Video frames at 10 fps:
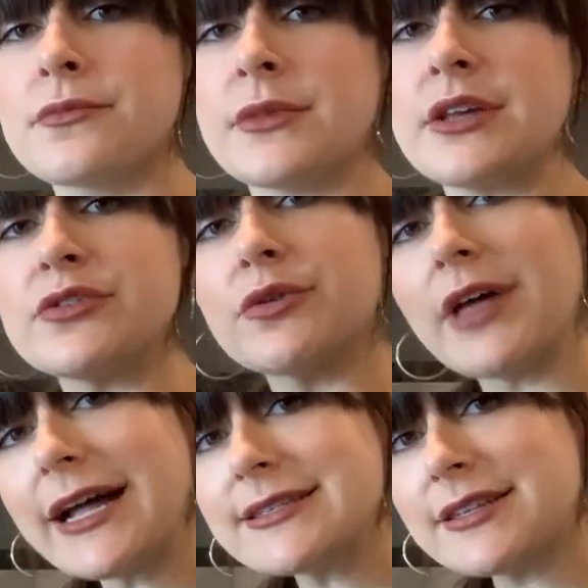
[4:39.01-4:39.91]
So
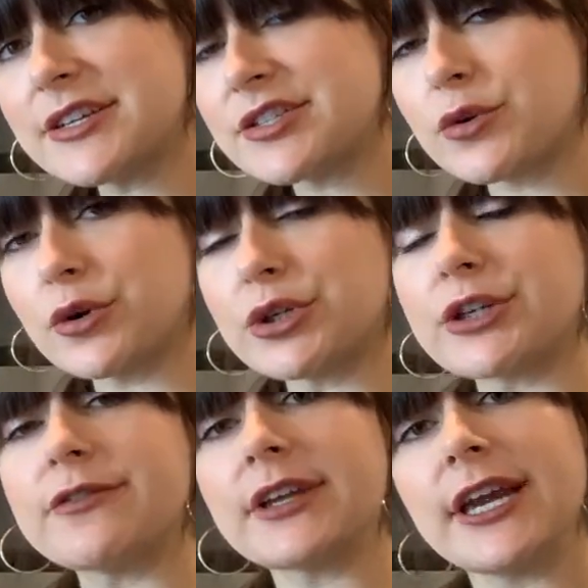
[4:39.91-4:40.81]
that's this
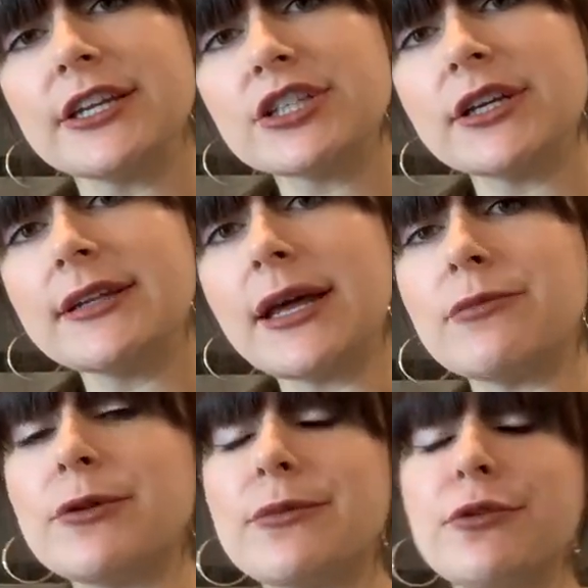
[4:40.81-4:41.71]
corner of the kitchen and
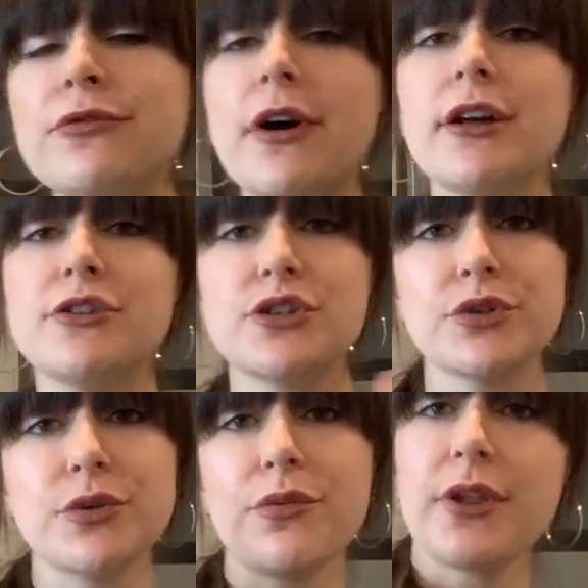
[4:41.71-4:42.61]
we'll move on
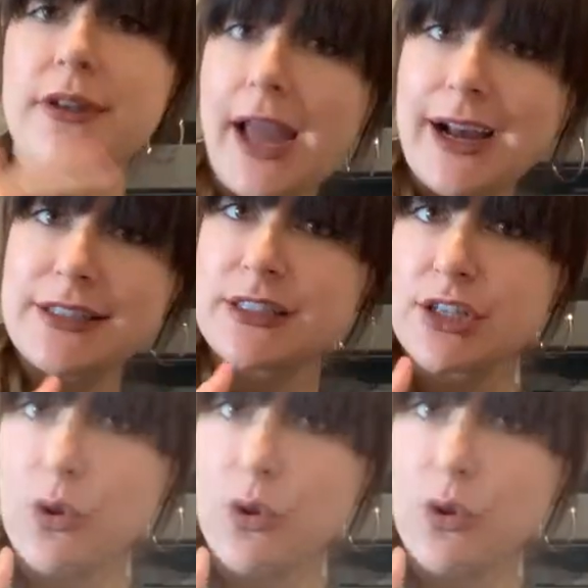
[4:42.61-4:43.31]
to the next